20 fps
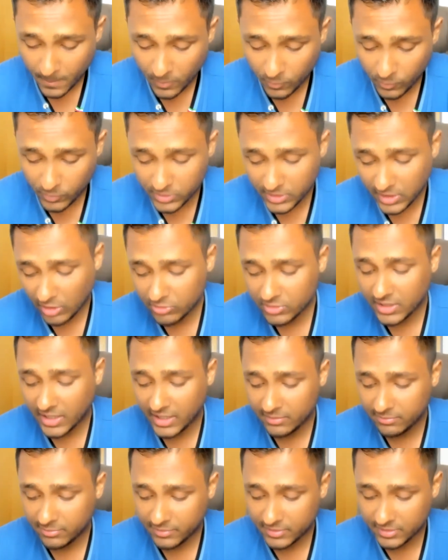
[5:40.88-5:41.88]
without the
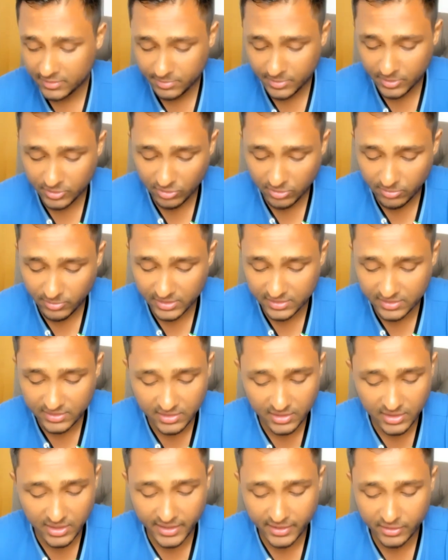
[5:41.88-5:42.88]
help of a spiritual
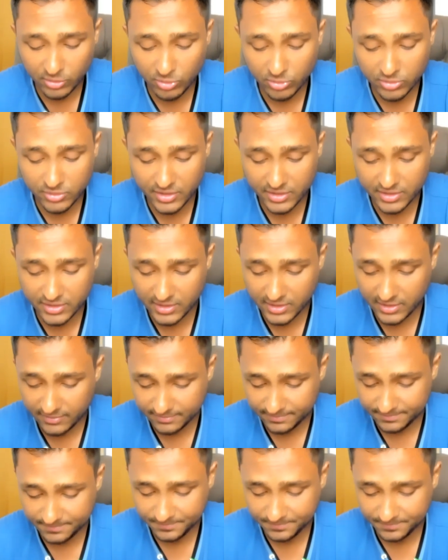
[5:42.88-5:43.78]
master like Lord Krishna.